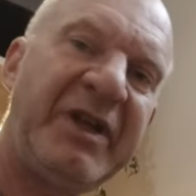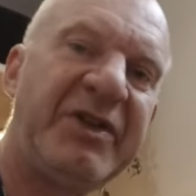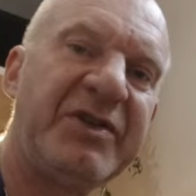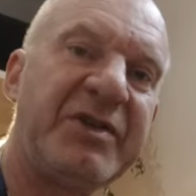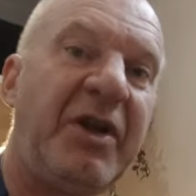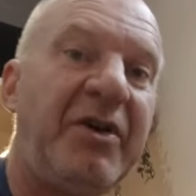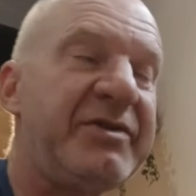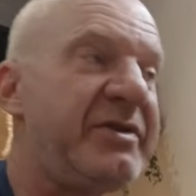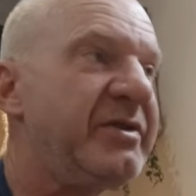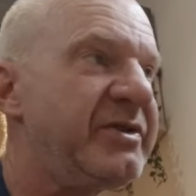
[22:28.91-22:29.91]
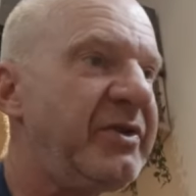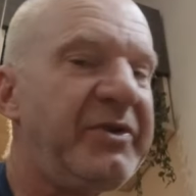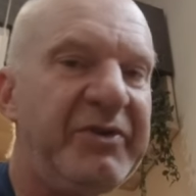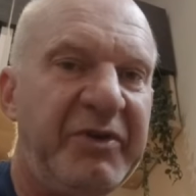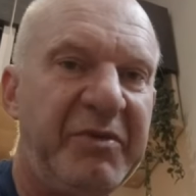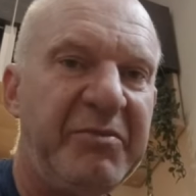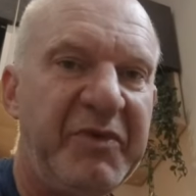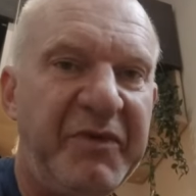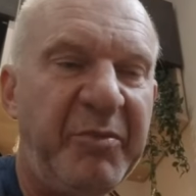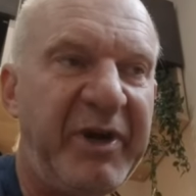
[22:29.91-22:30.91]
in the slots so that you can
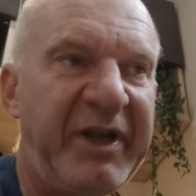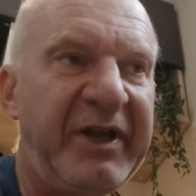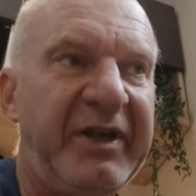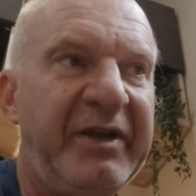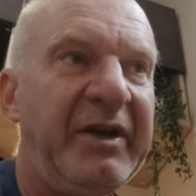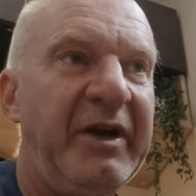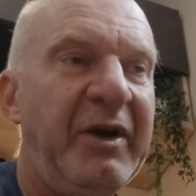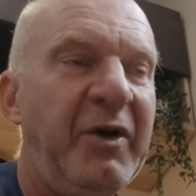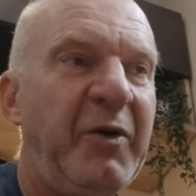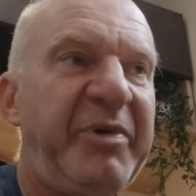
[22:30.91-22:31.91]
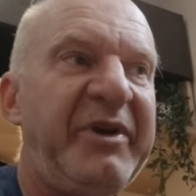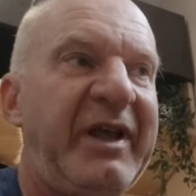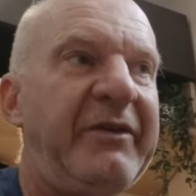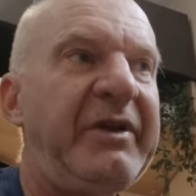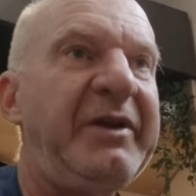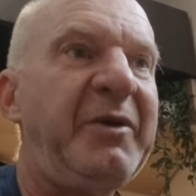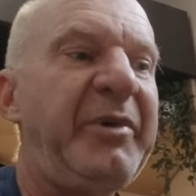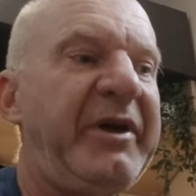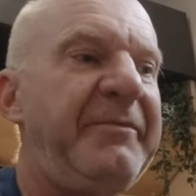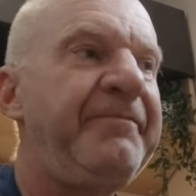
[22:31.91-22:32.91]
move the bracket up and down a little
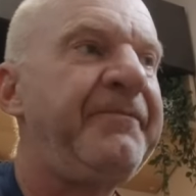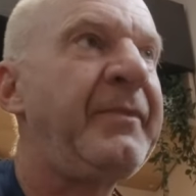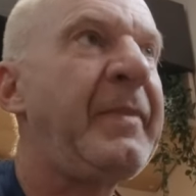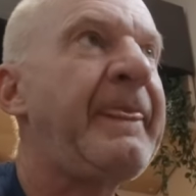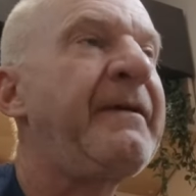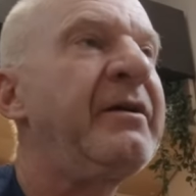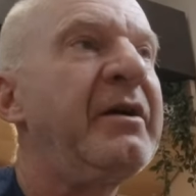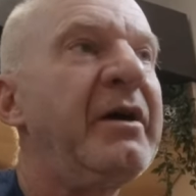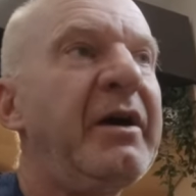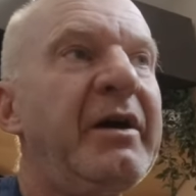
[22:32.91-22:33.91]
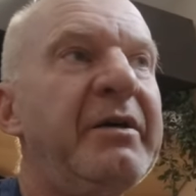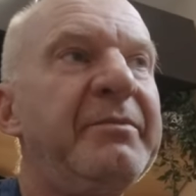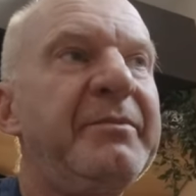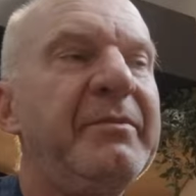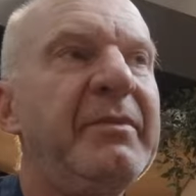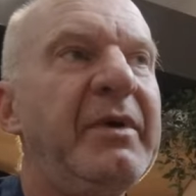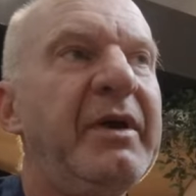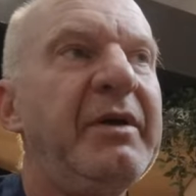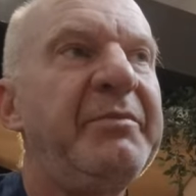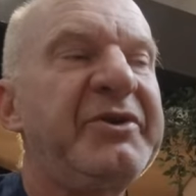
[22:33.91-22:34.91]
bit um,
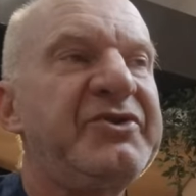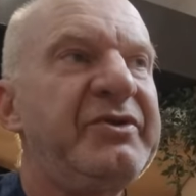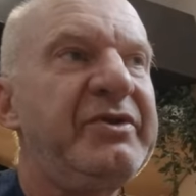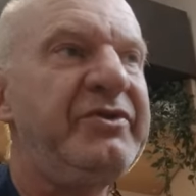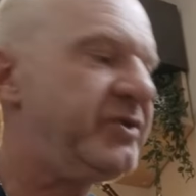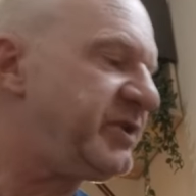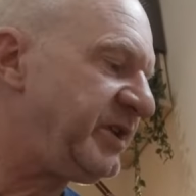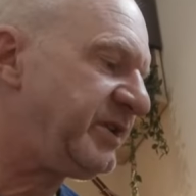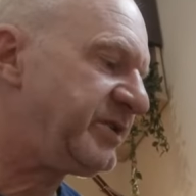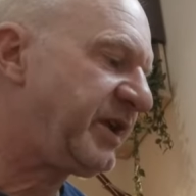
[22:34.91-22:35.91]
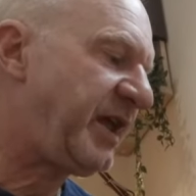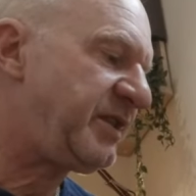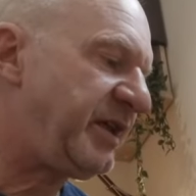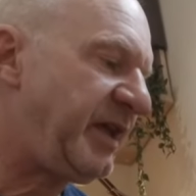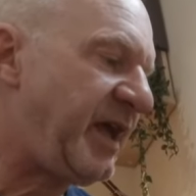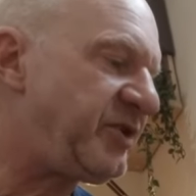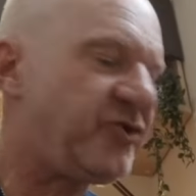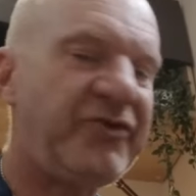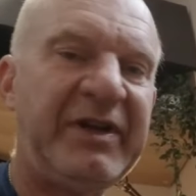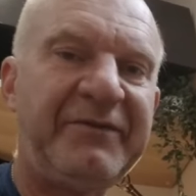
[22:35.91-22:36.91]
because you just need to get the
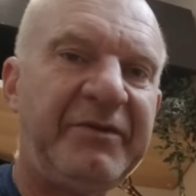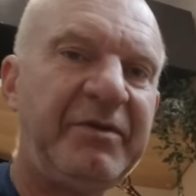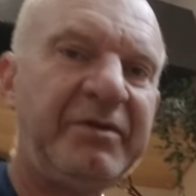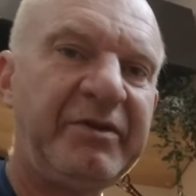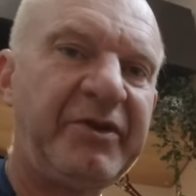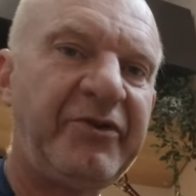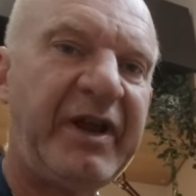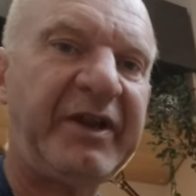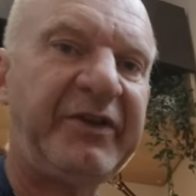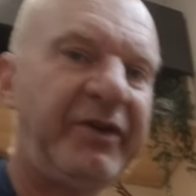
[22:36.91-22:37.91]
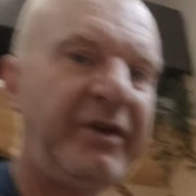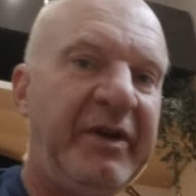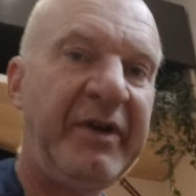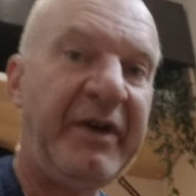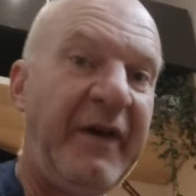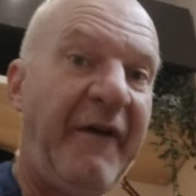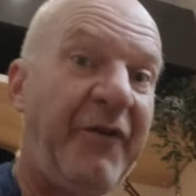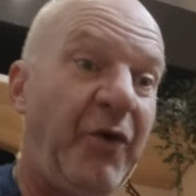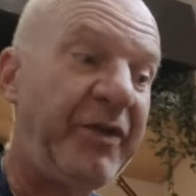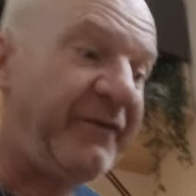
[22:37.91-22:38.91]
entry level correct for